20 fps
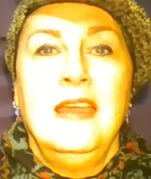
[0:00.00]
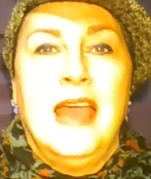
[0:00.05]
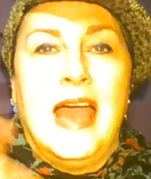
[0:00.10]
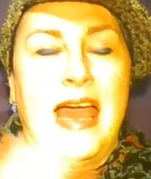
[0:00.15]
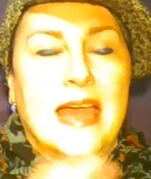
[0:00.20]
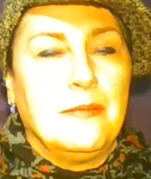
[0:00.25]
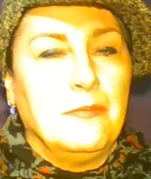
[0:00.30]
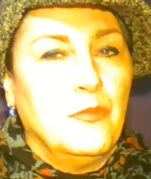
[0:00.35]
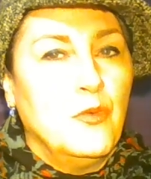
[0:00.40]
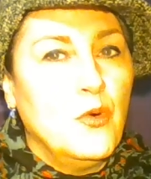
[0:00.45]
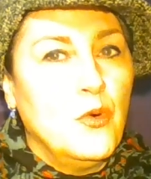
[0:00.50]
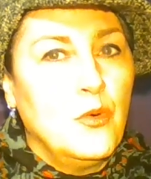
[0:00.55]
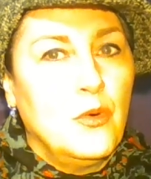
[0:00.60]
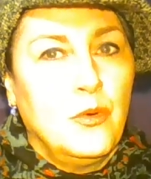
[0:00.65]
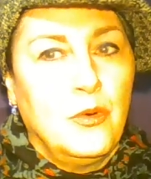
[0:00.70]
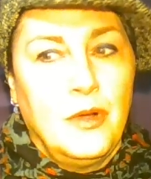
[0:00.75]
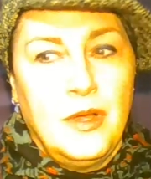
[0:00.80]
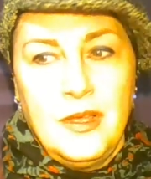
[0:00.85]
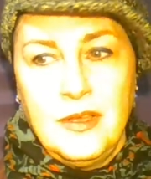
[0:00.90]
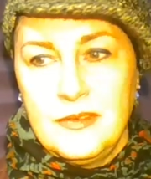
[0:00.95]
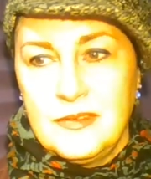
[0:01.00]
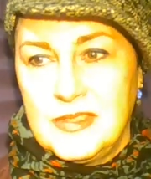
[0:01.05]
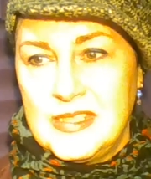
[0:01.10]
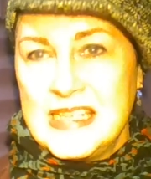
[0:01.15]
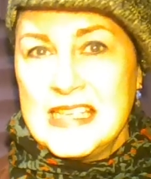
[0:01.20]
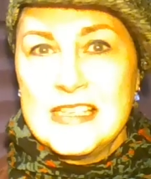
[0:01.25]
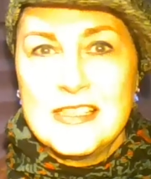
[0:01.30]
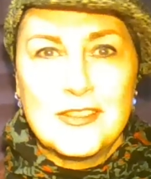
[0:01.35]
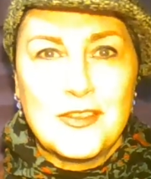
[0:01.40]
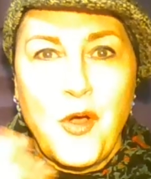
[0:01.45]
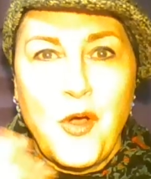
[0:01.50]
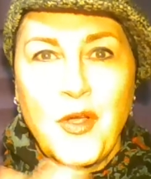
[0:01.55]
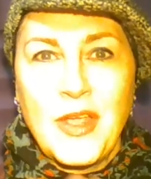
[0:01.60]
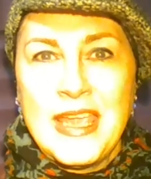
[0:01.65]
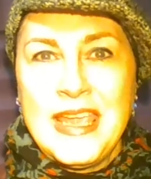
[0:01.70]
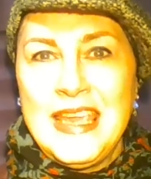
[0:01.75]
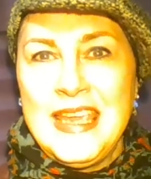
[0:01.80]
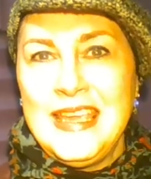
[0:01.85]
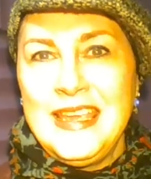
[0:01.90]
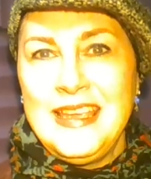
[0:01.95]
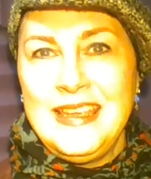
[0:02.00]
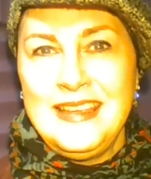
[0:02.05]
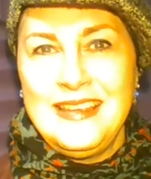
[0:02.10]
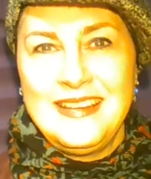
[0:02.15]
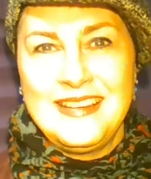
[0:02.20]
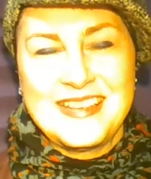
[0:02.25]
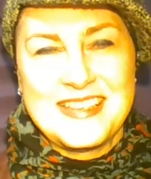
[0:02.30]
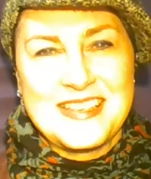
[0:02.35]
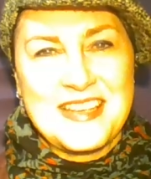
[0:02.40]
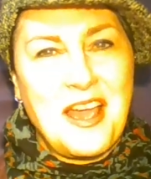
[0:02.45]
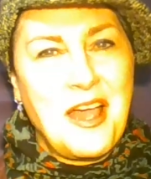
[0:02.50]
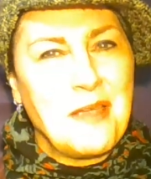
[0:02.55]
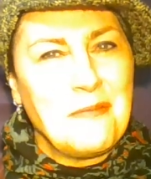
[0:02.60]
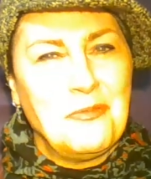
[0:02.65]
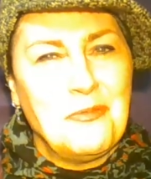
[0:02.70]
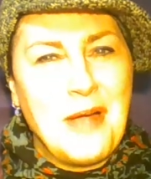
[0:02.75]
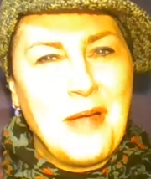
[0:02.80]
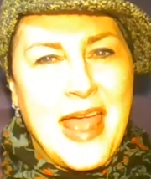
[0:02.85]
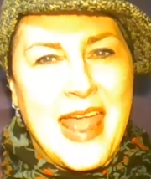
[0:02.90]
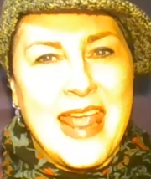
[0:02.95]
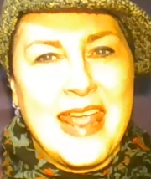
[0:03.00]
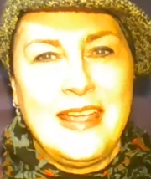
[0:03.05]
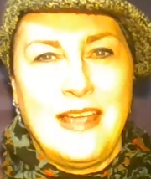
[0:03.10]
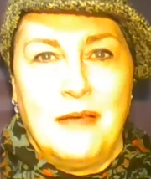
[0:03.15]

and more sing-songy type way,